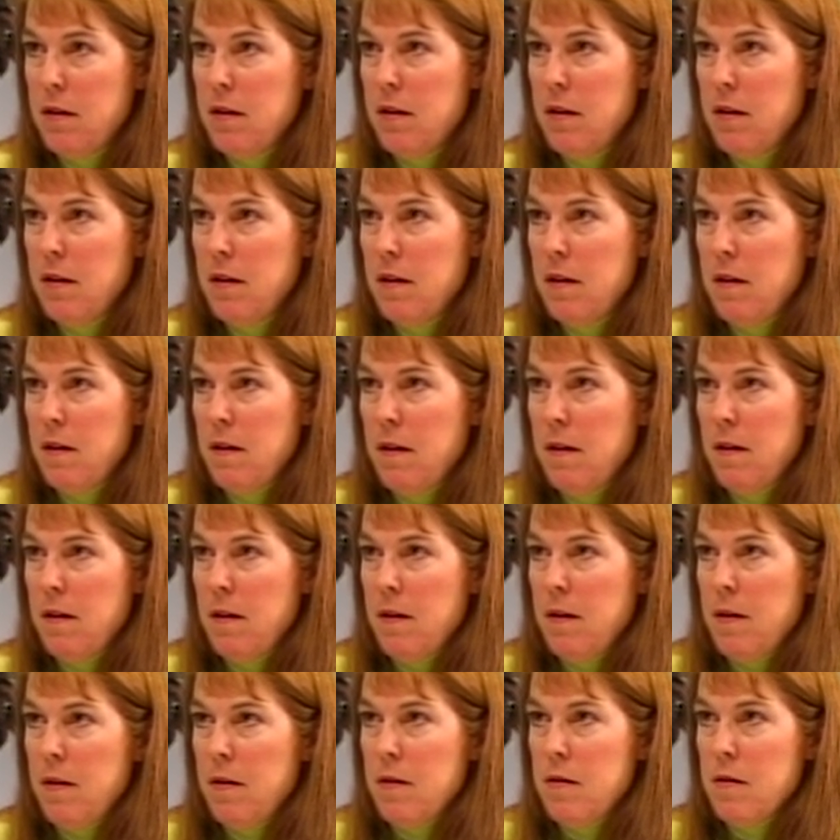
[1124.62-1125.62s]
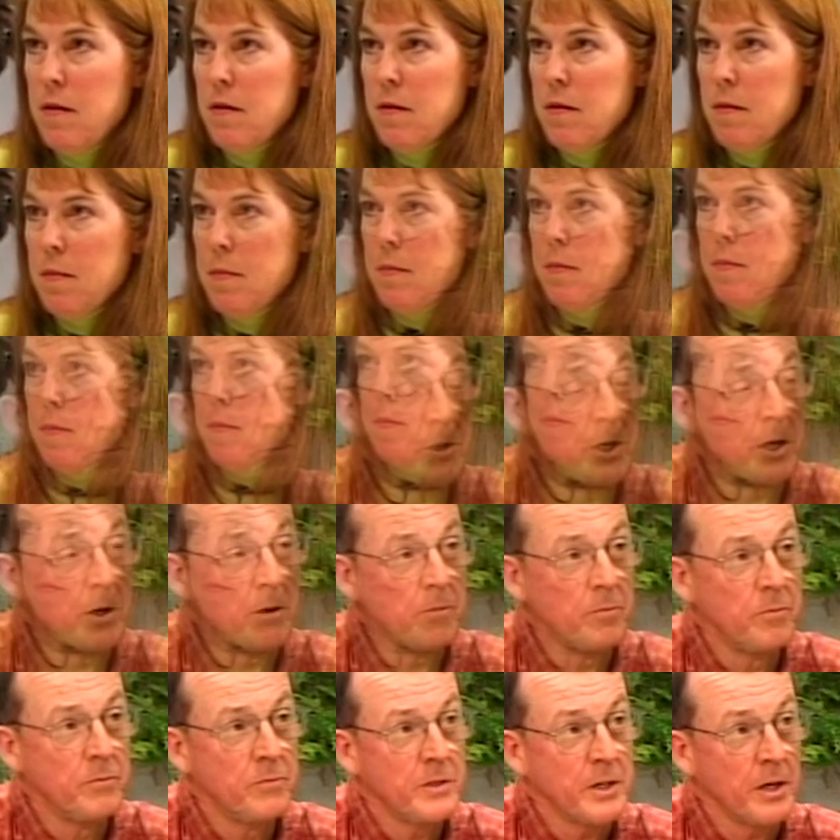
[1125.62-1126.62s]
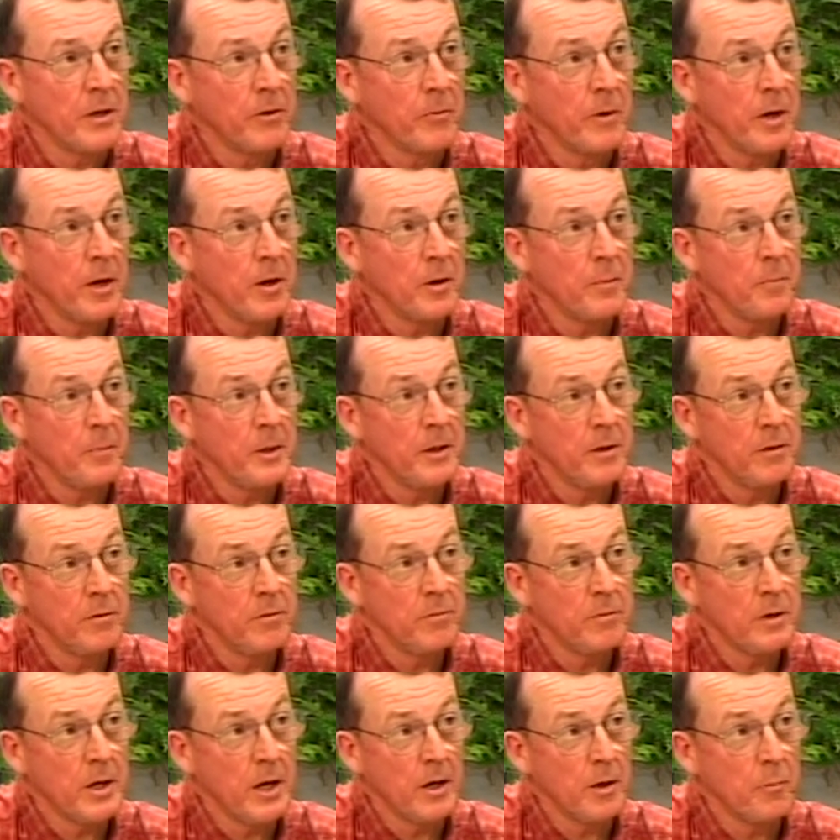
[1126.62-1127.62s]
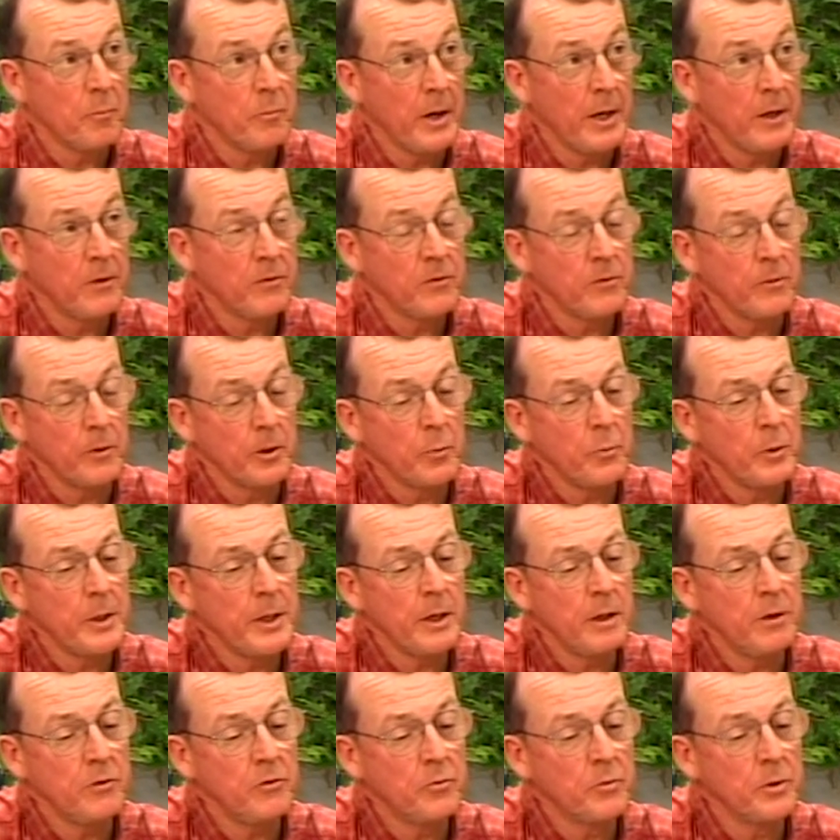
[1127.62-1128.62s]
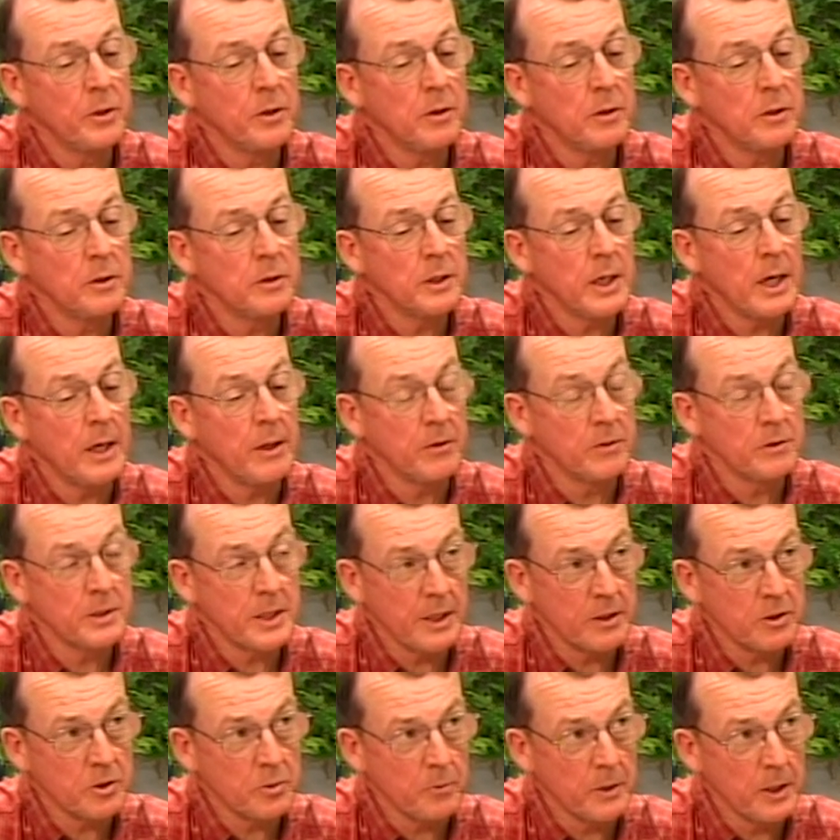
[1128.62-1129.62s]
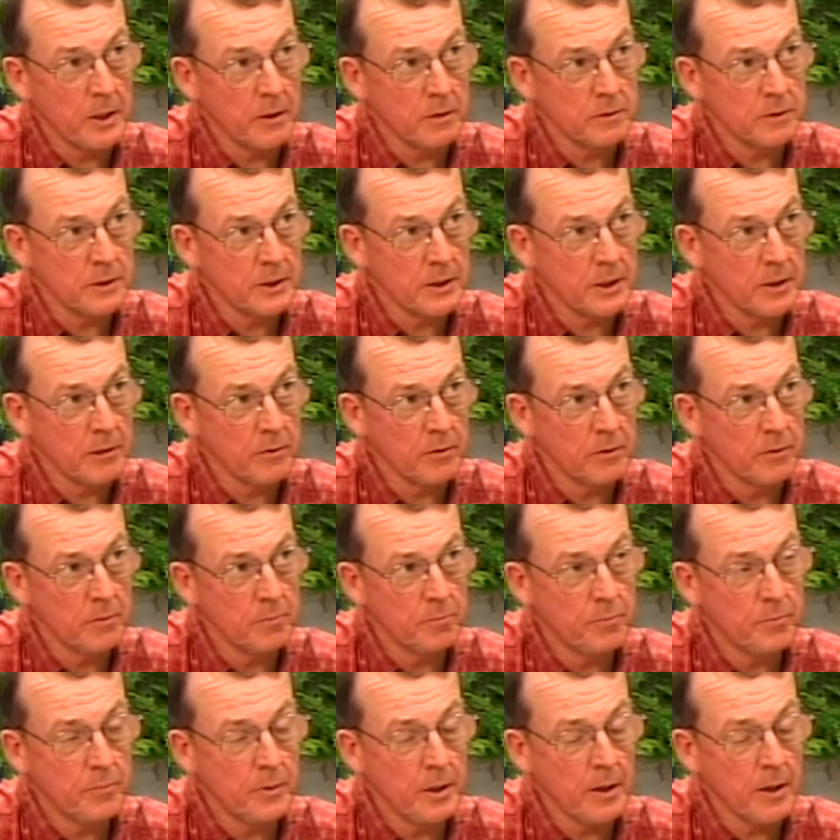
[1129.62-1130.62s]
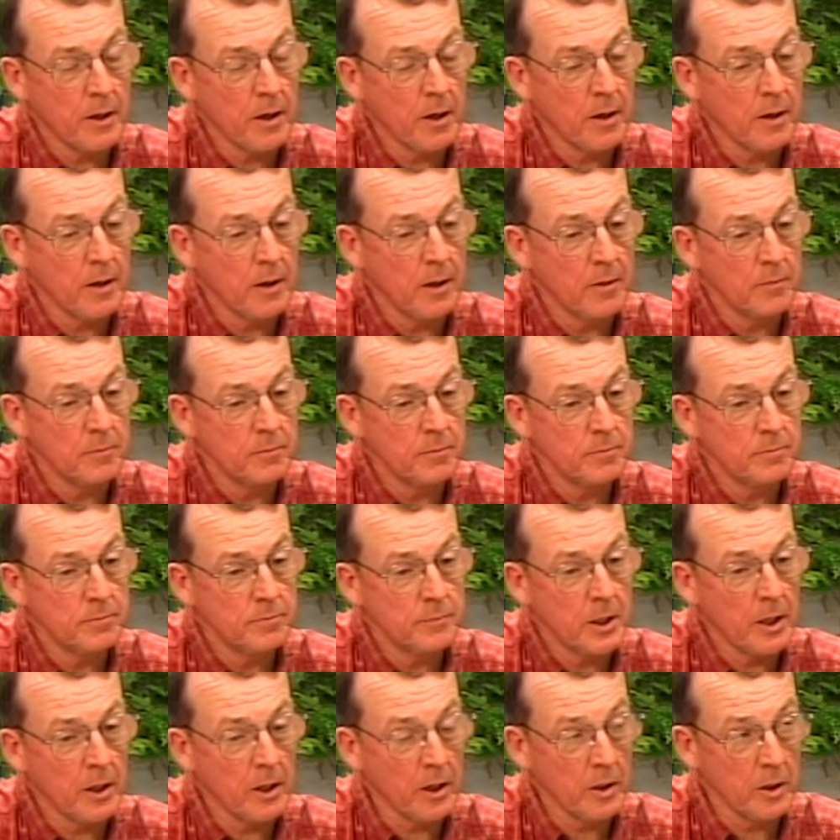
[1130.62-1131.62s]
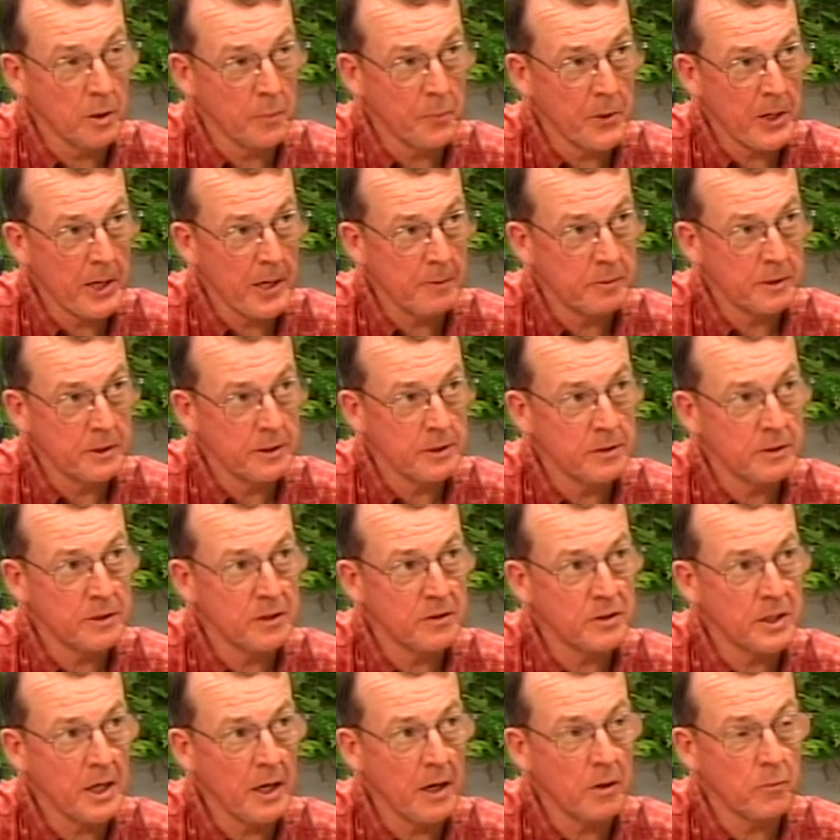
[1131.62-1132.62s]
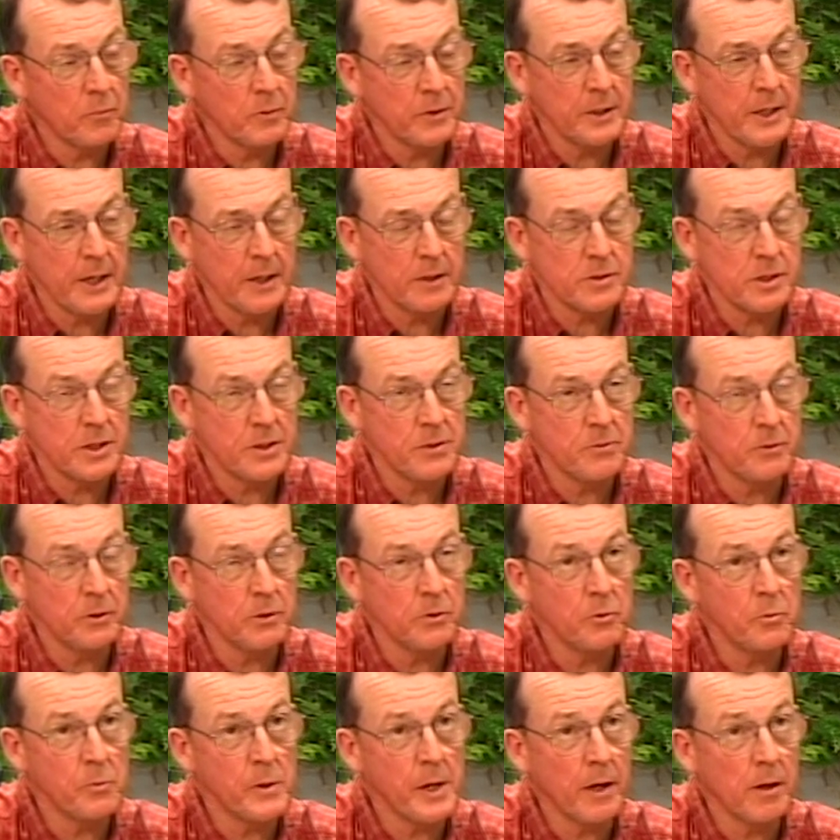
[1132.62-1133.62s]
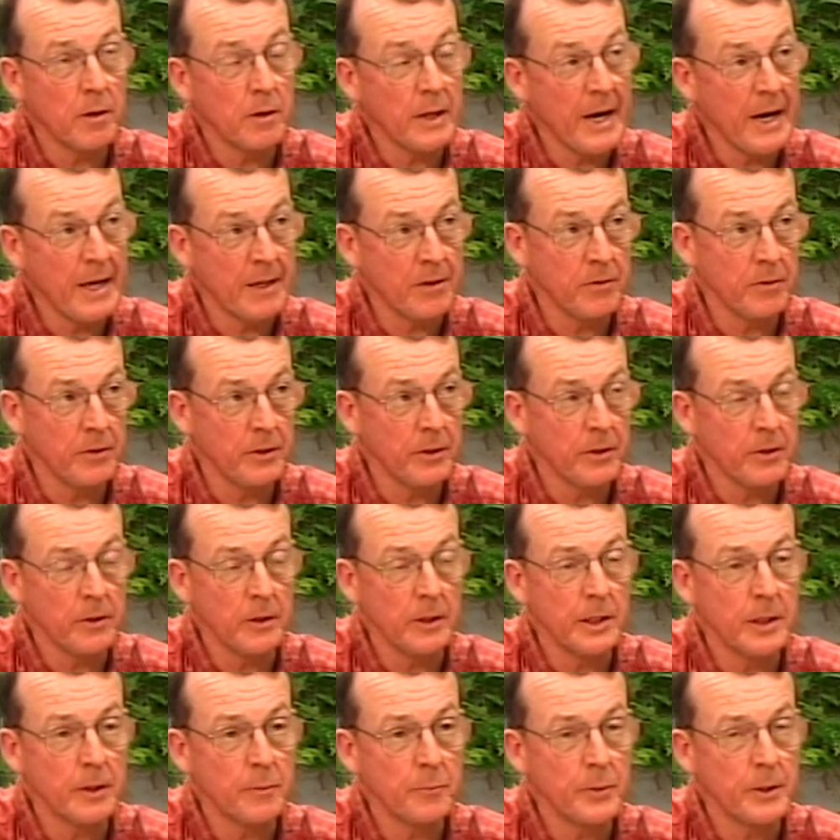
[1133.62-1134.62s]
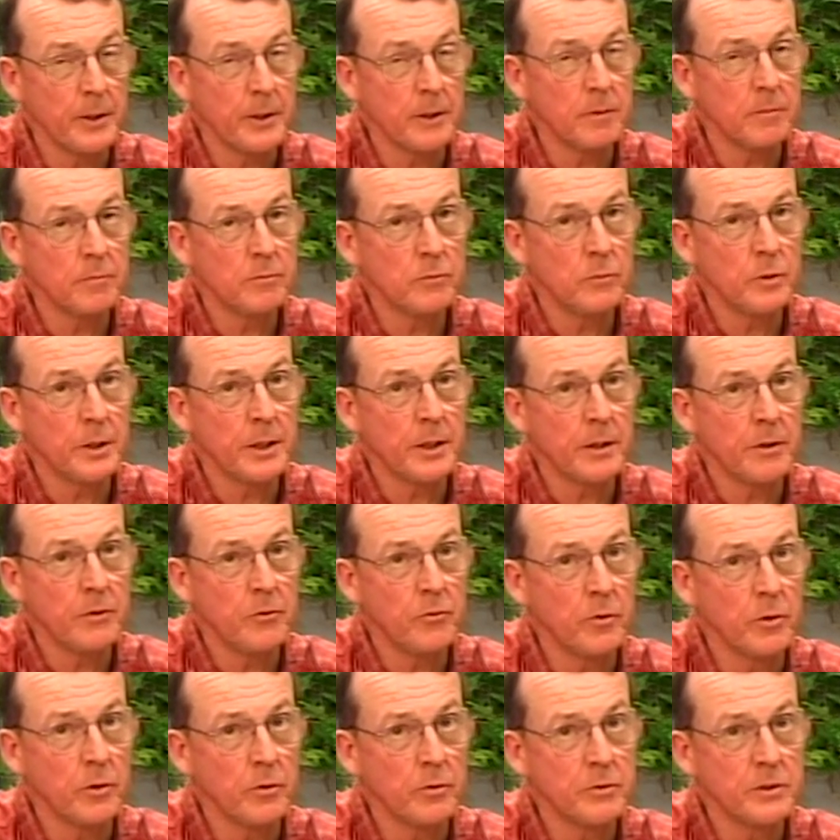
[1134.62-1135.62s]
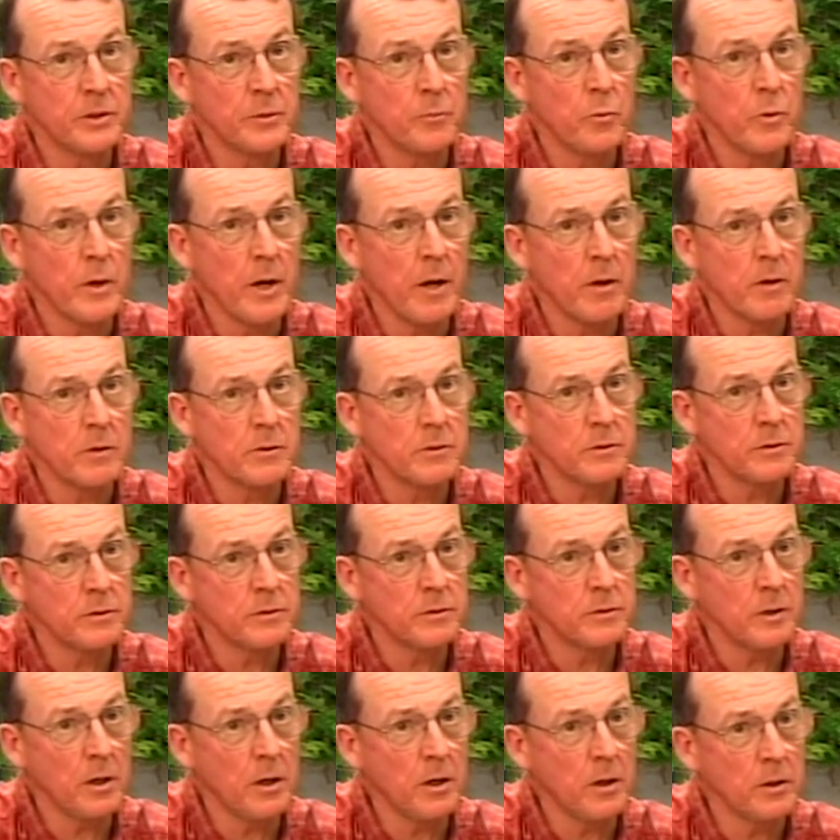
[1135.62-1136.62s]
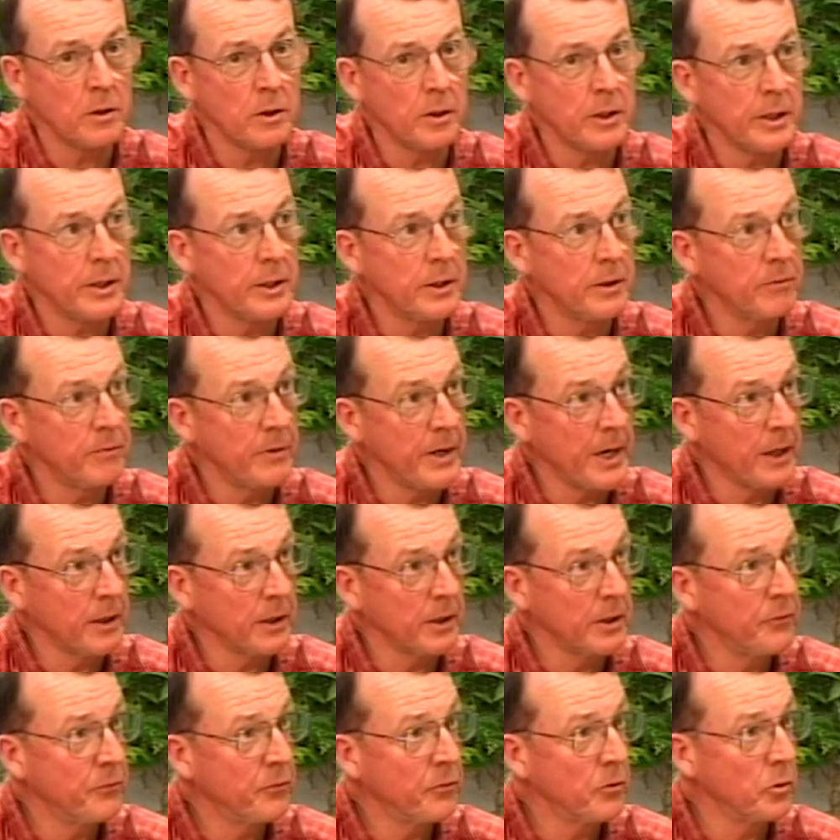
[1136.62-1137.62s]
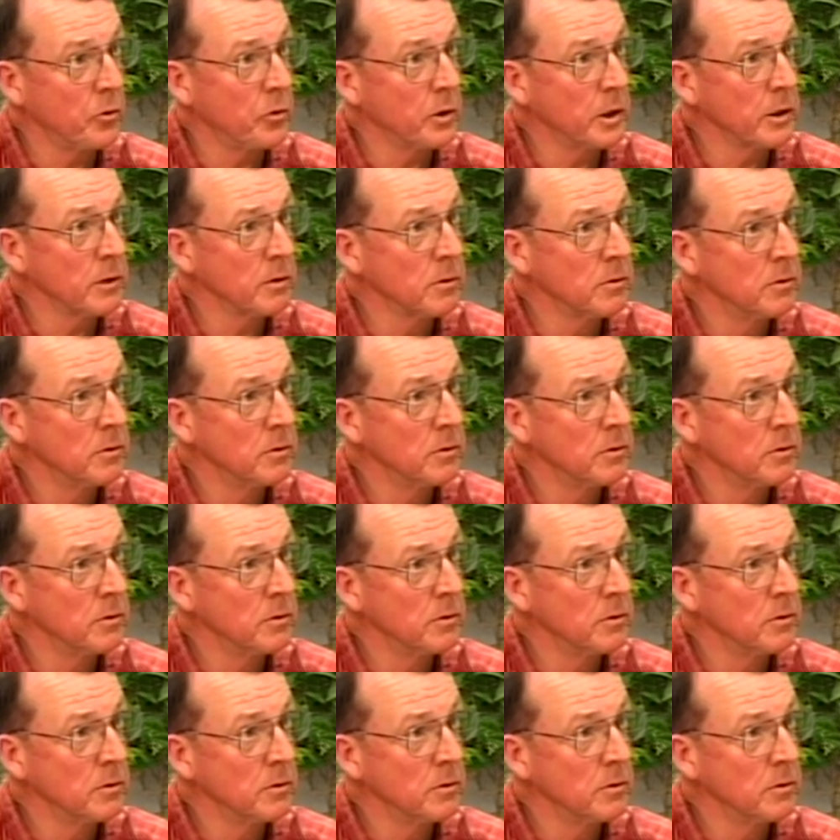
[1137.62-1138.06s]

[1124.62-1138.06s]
Well, we were, sat around a meeting, kind of brainstorming. We had drilled other test wells and on other properties in town. We'd actually drilled a well at the LeClaire pit. We had drilled some wells on the valley floor.